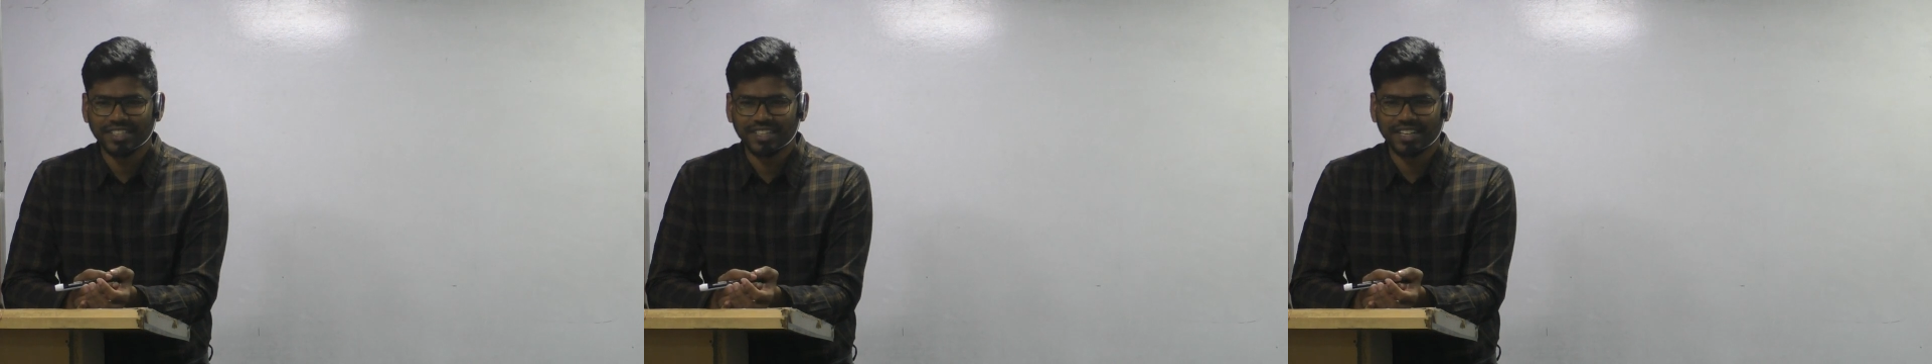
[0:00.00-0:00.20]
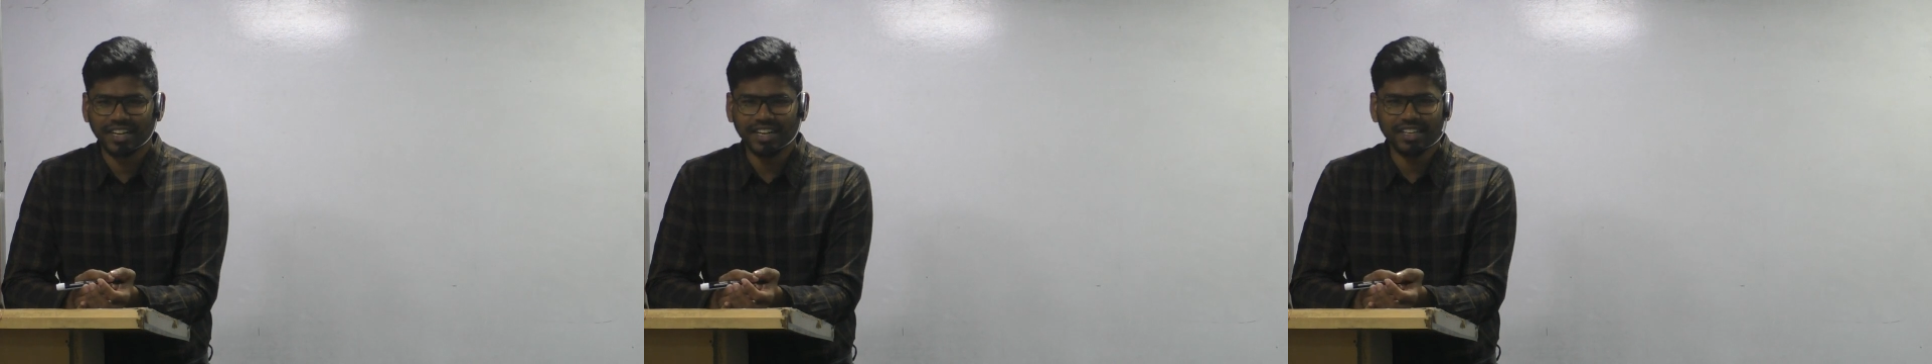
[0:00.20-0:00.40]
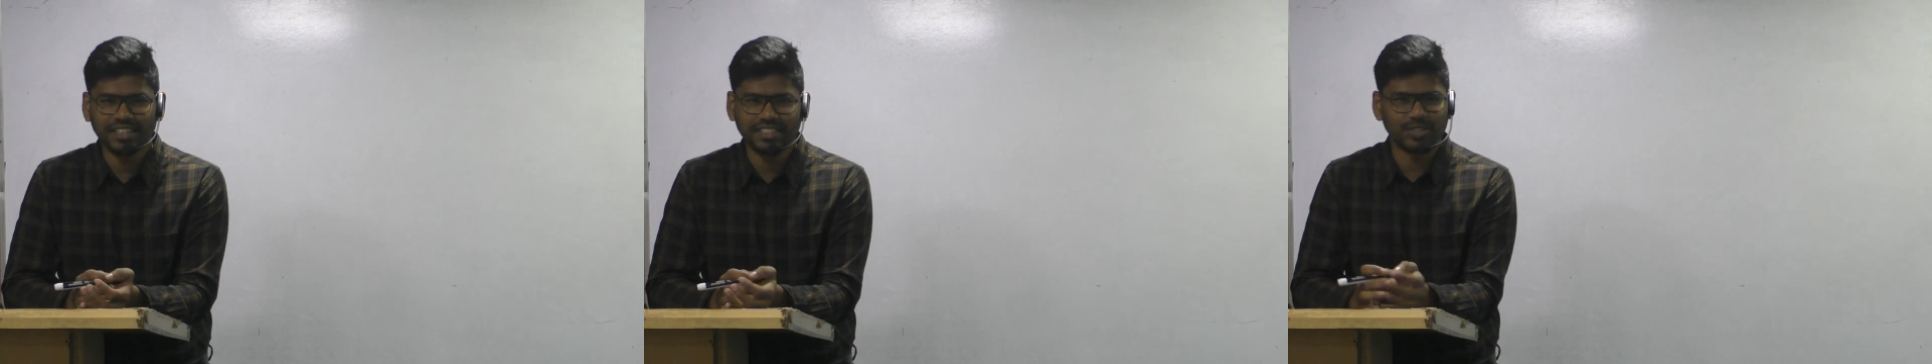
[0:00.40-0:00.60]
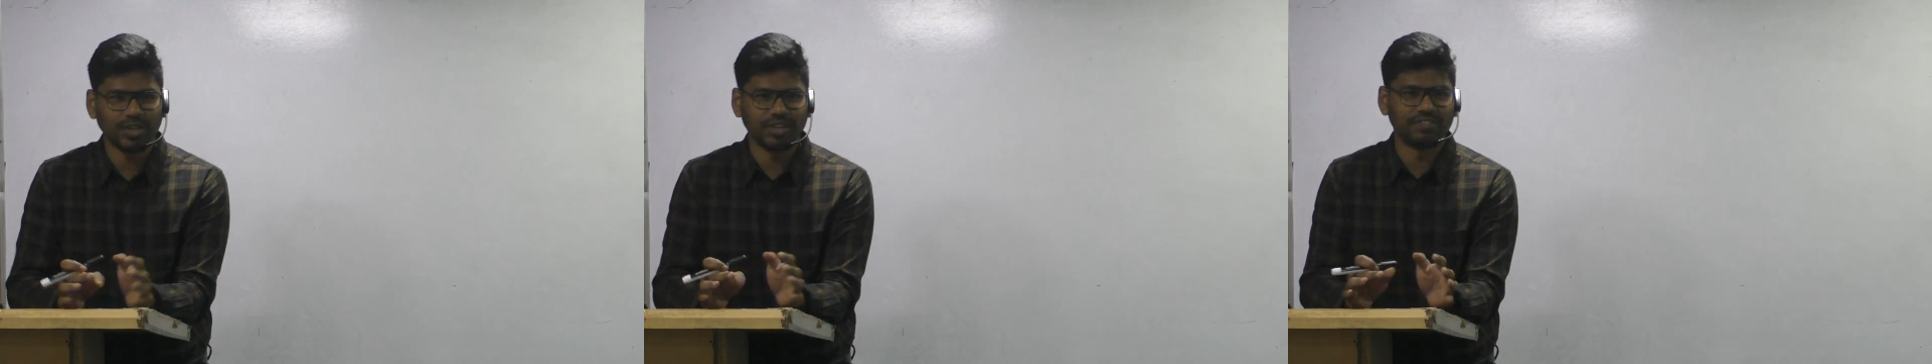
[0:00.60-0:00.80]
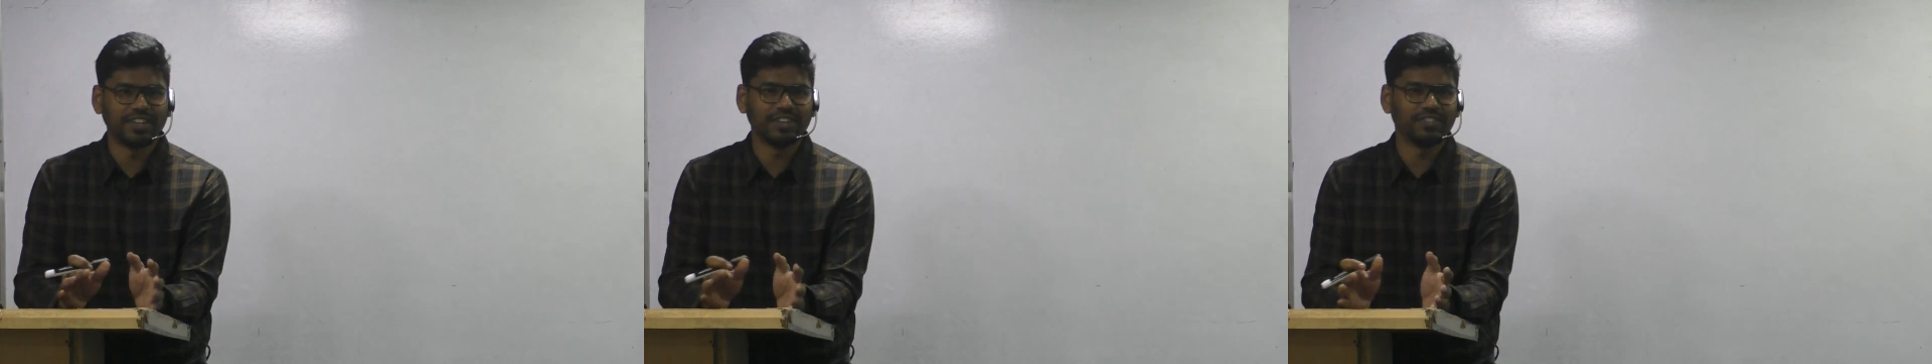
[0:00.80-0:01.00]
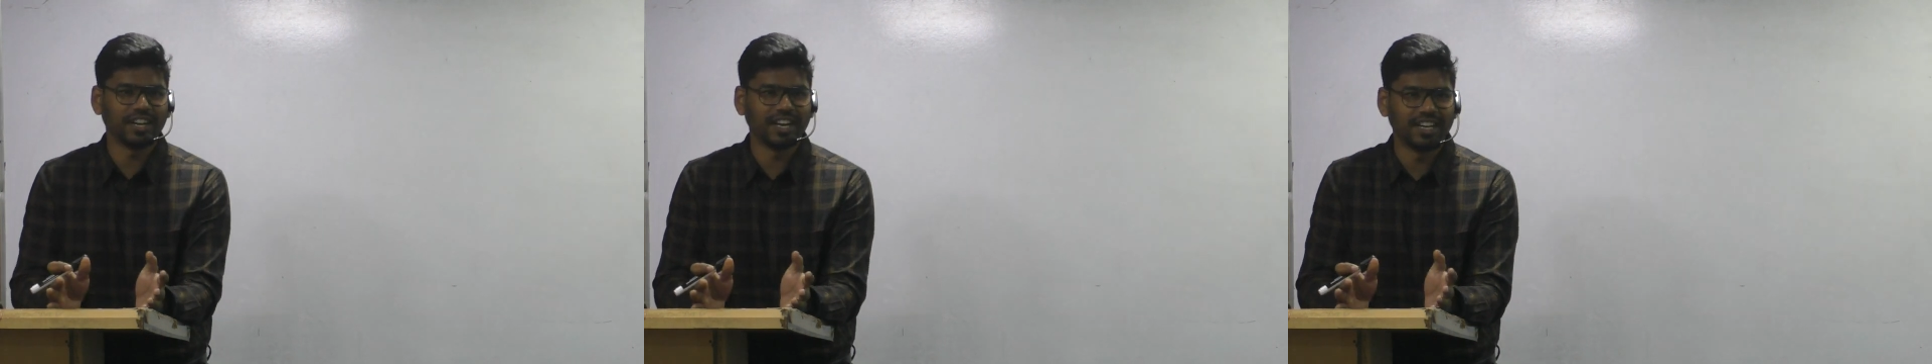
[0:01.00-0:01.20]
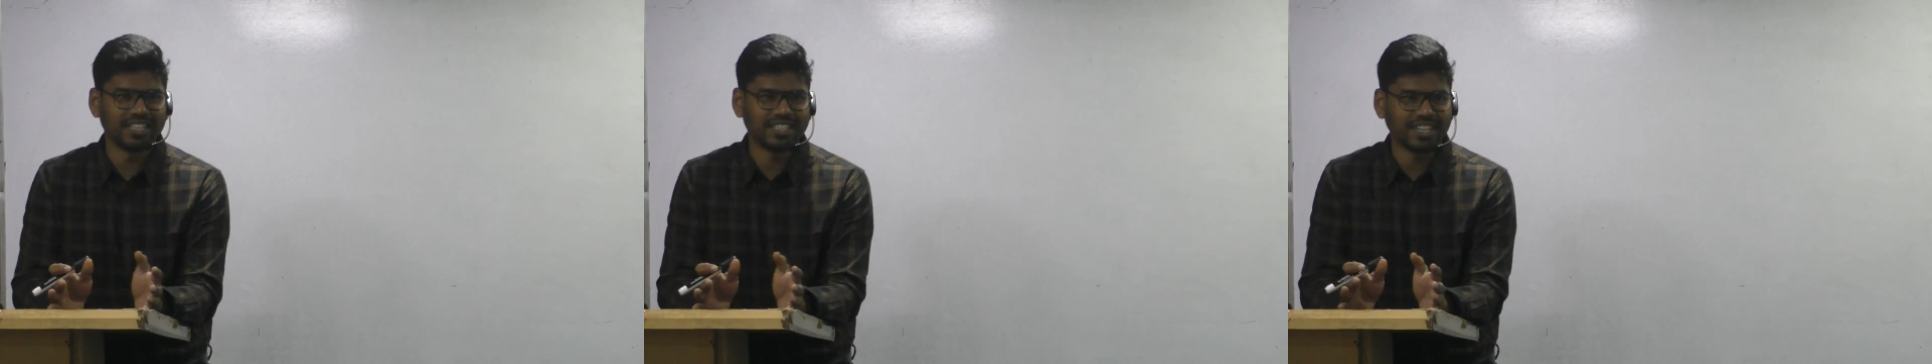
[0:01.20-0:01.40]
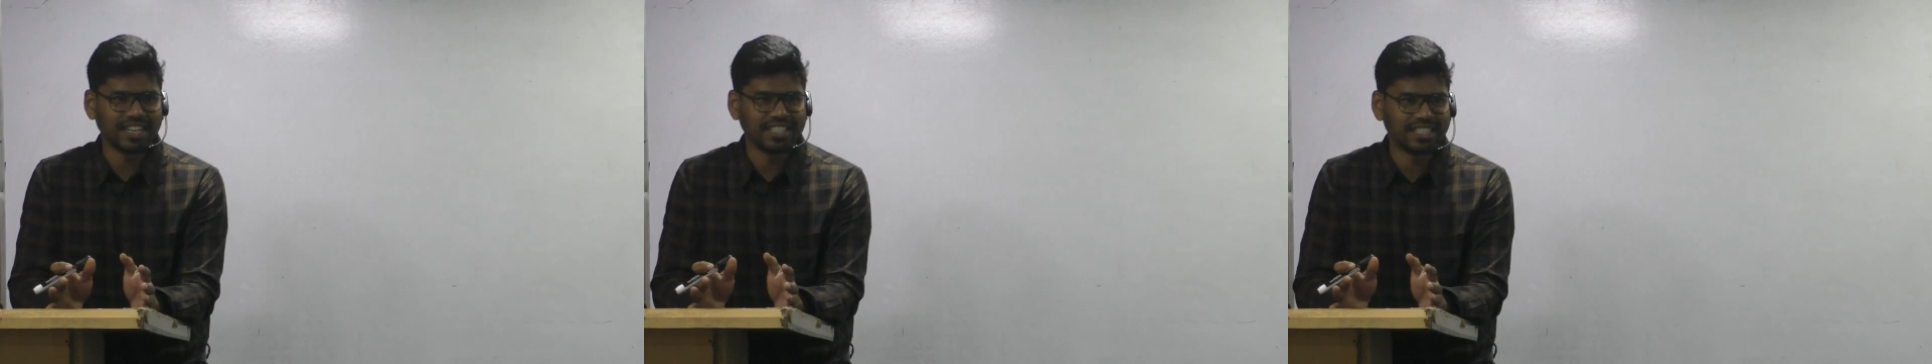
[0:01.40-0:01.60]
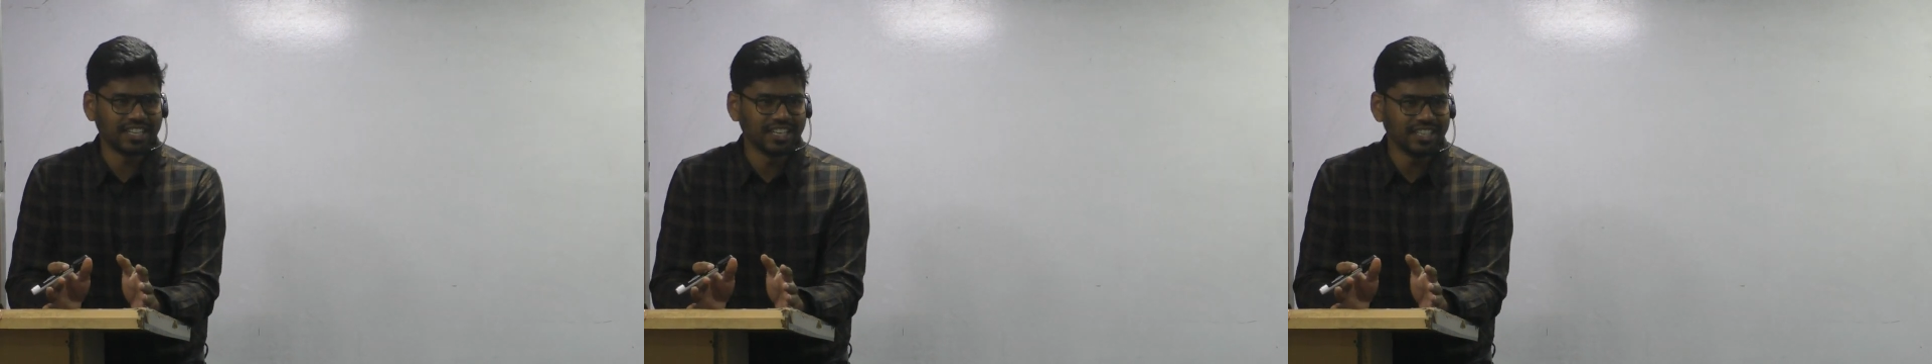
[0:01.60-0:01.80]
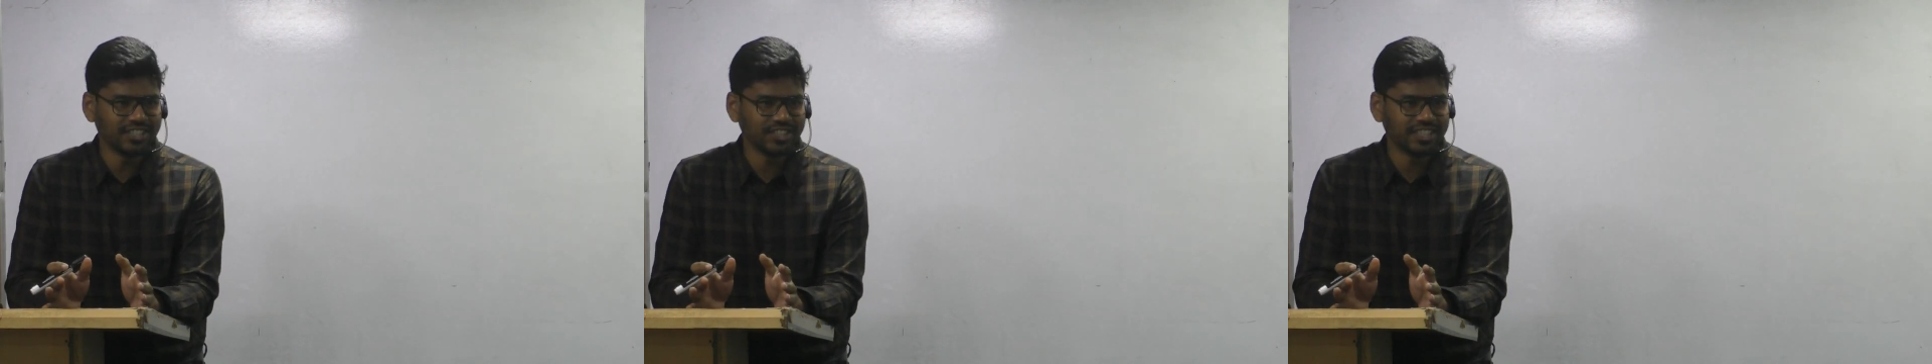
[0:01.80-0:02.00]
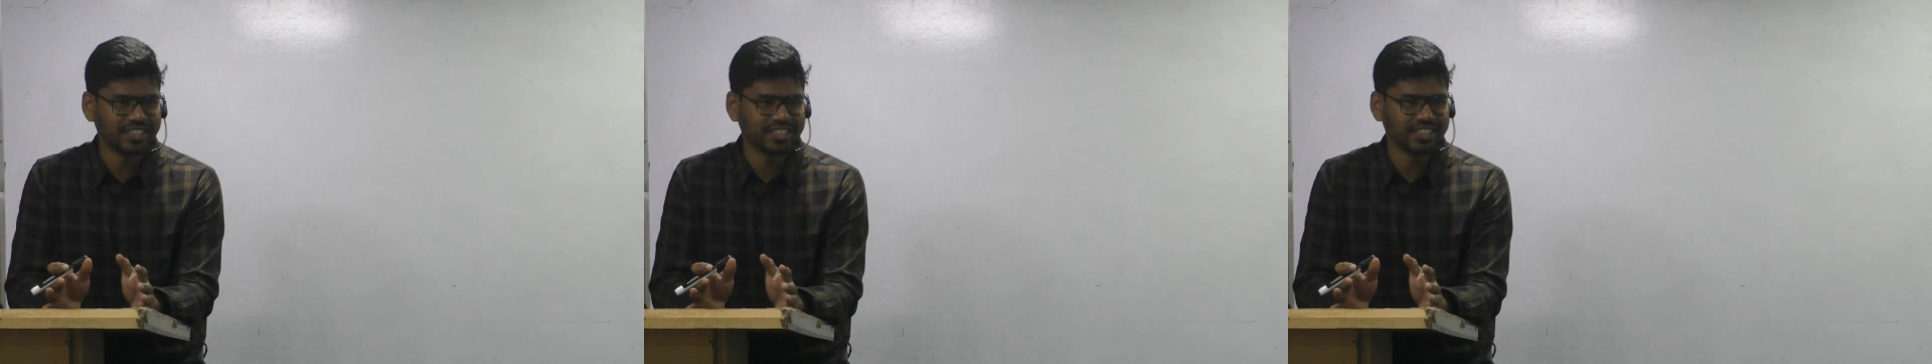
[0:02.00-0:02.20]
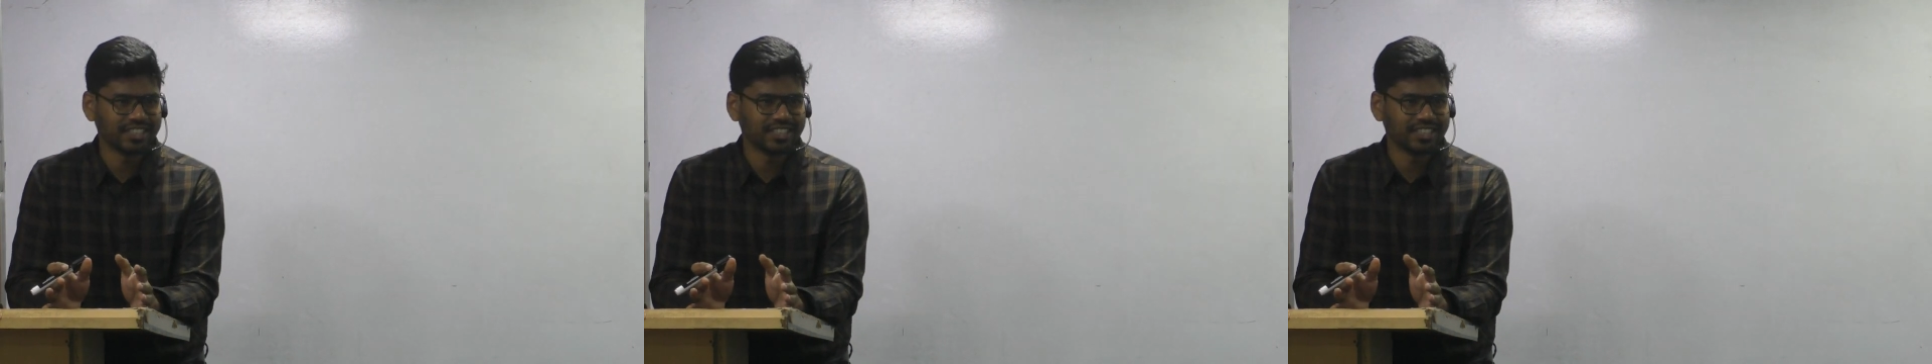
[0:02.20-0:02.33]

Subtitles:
Right? So everyone understands English.